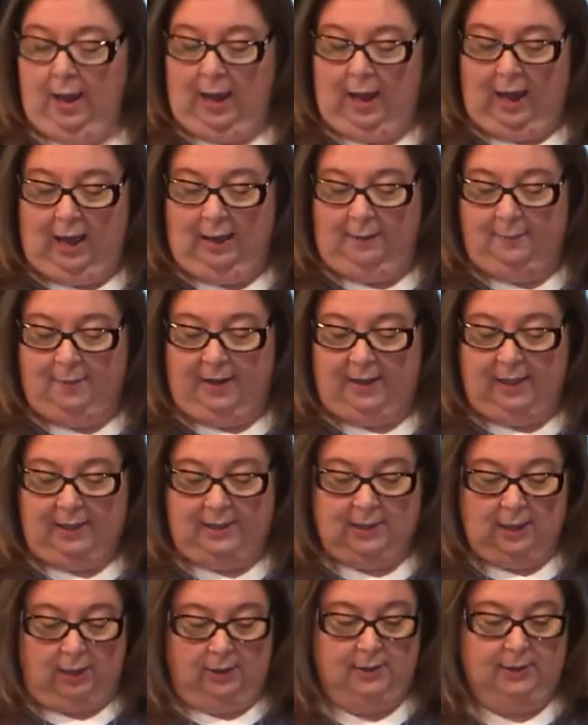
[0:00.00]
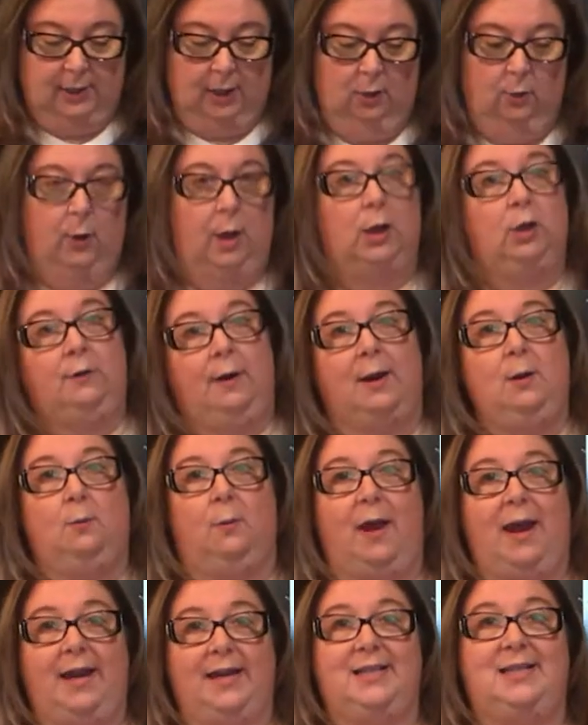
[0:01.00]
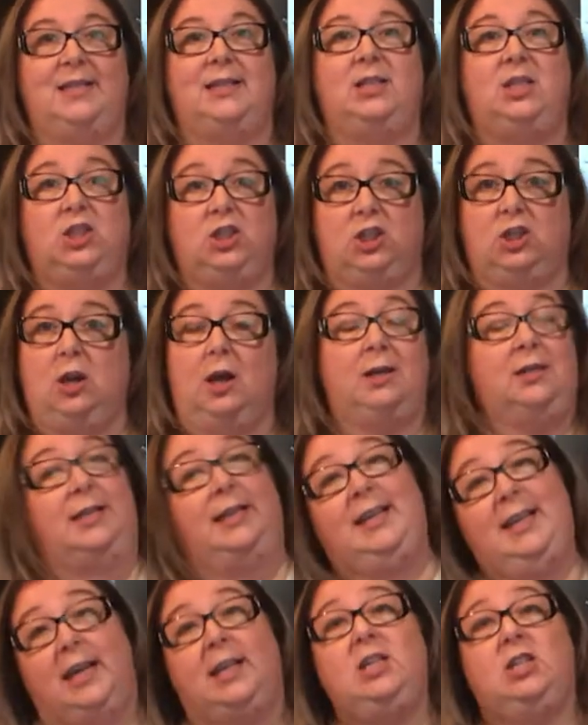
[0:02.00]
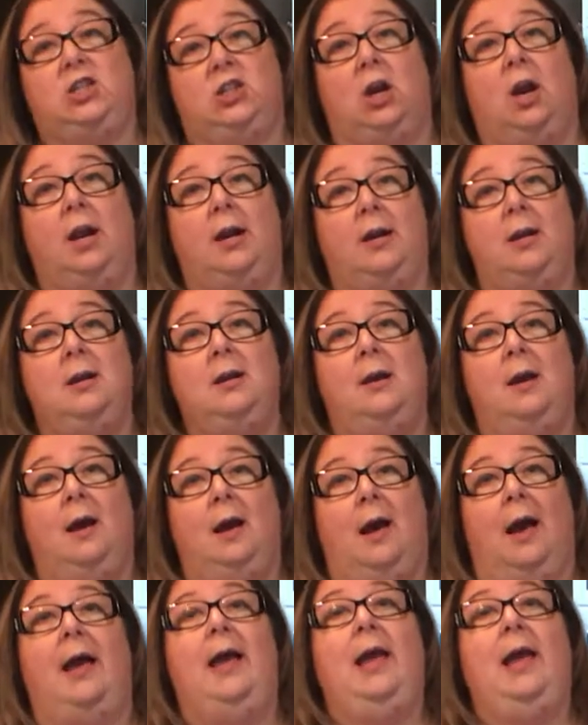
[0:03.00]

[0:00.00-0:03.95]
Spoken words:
And it's also a great way to kickstart a